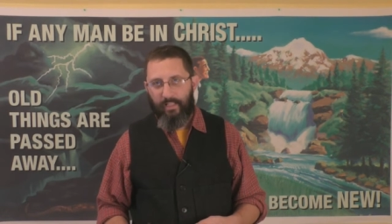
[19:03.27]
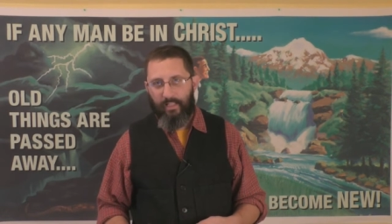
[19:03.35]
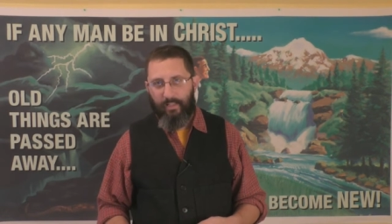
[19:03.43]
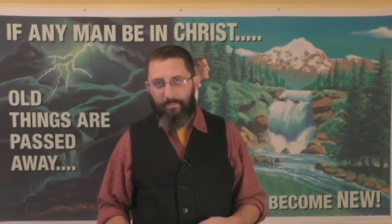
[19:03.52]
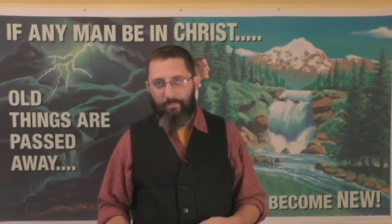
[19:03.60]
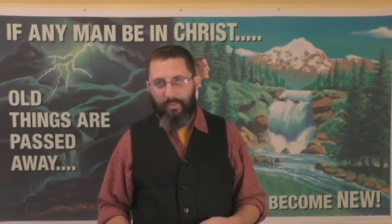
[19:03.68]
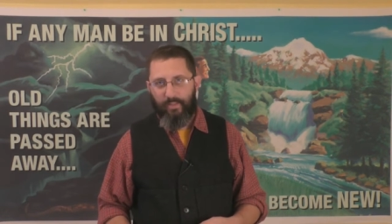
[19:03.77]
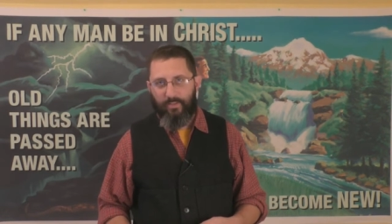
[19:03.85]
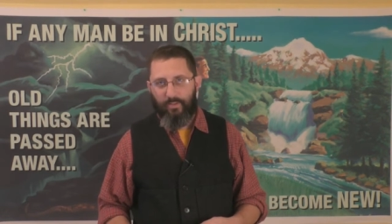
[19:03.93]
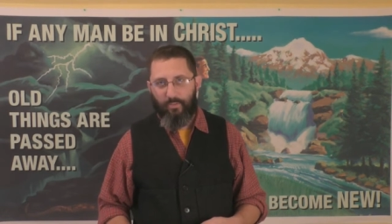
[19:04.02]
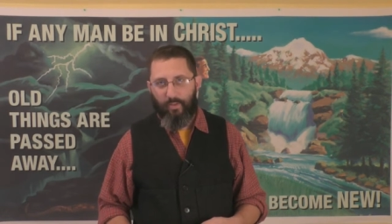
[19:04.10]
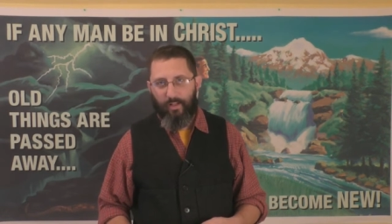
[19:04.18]
um,
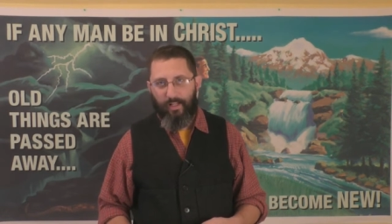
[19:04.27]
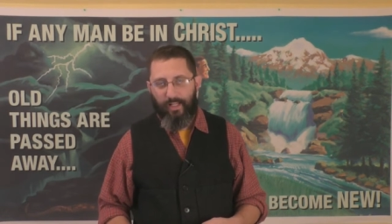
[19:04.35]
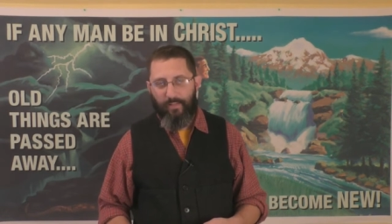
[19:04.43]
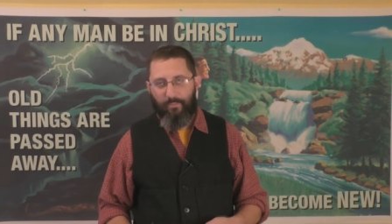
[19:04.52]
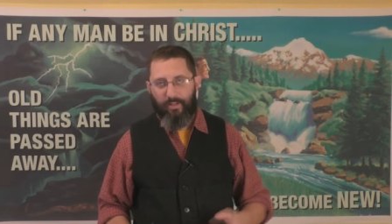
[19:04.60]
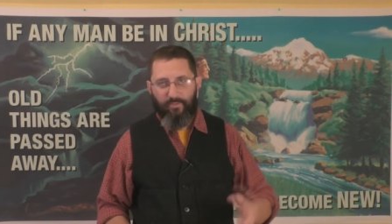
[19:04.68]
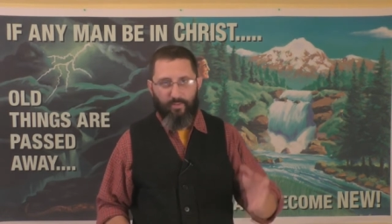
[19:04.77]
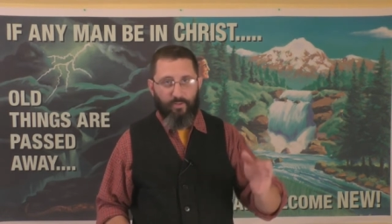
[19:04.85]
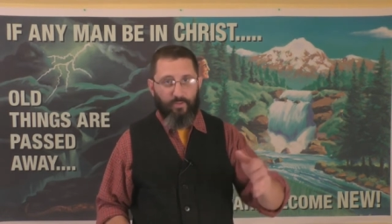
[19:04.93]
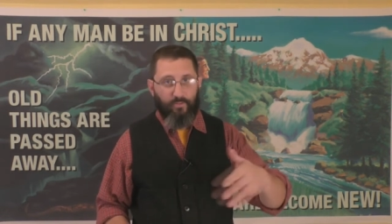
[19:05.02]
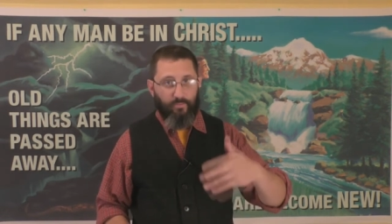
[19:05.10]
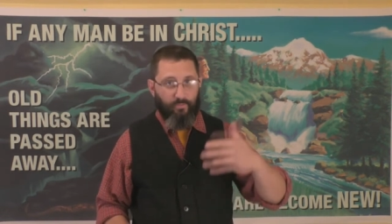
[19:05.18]
this is where I had my
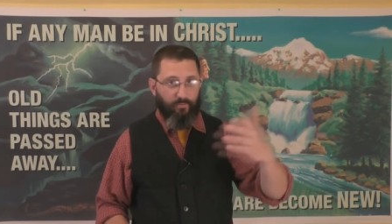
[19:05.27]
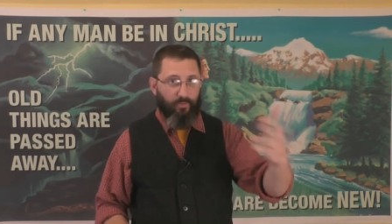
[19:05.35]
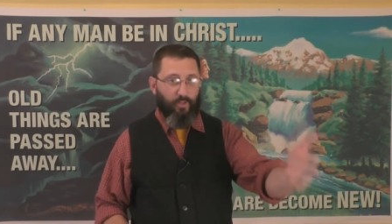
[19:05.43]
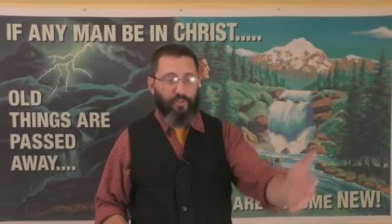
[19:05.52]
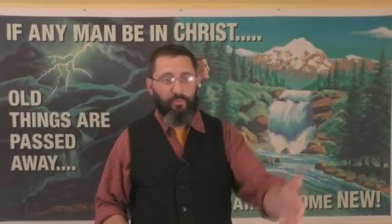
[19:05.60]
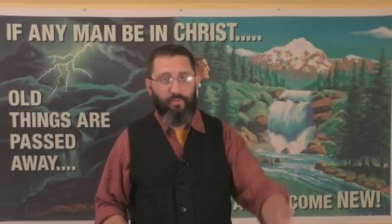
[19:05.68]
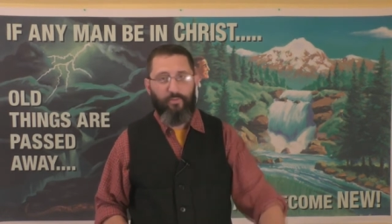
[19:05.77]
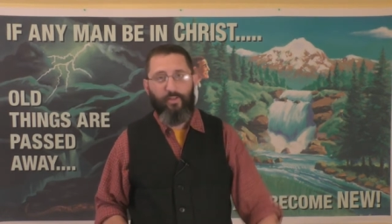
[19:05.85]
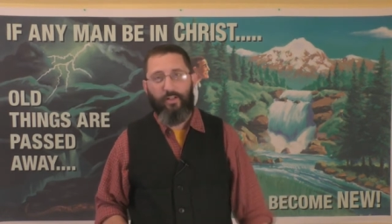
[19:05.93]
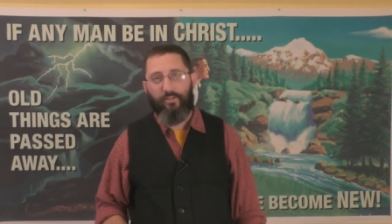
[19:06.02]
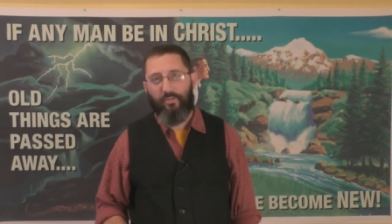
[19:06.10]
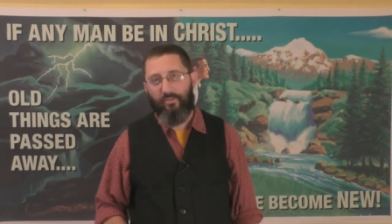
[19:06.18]
first false
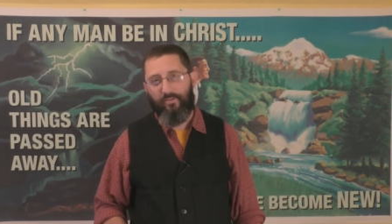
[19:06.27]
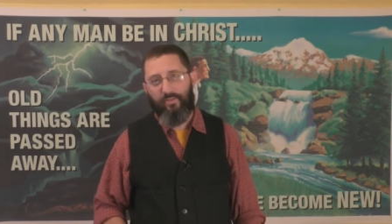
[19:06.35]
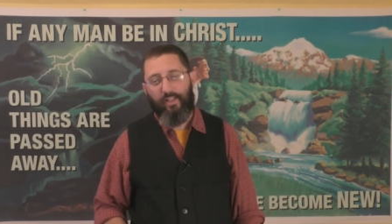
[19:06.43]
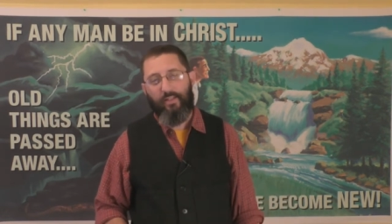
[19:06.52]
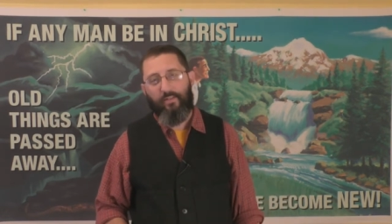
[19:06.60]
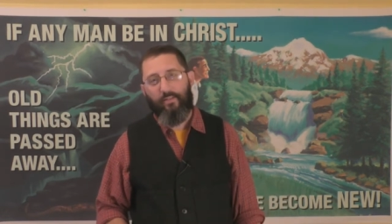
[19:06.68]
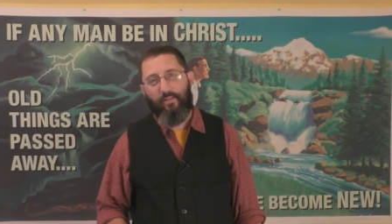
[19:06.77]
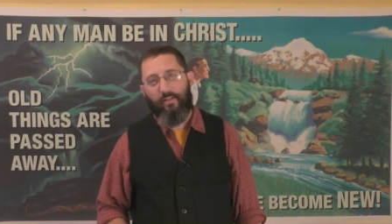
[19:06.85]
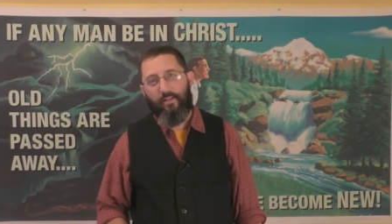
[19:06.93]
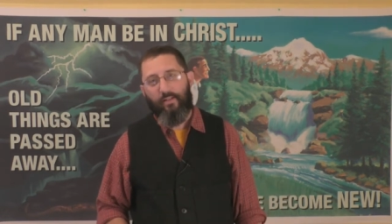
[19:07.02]
profession of faith,